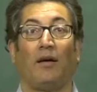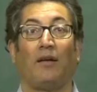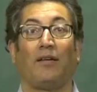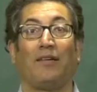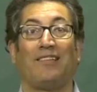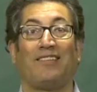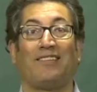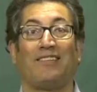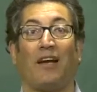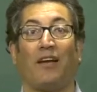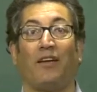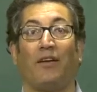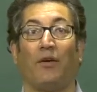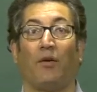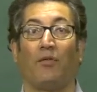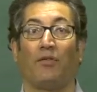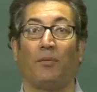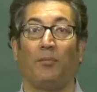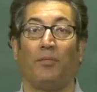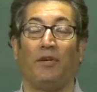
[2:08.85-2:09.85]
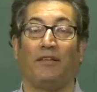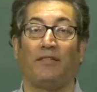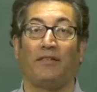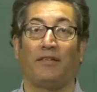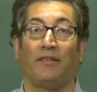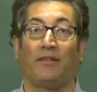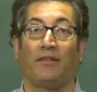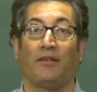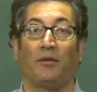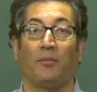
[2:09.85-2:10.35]
understanding of the
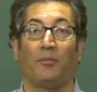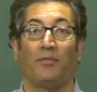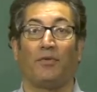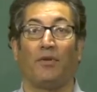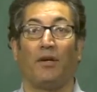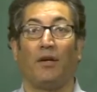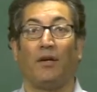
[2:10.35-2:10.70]
basic terms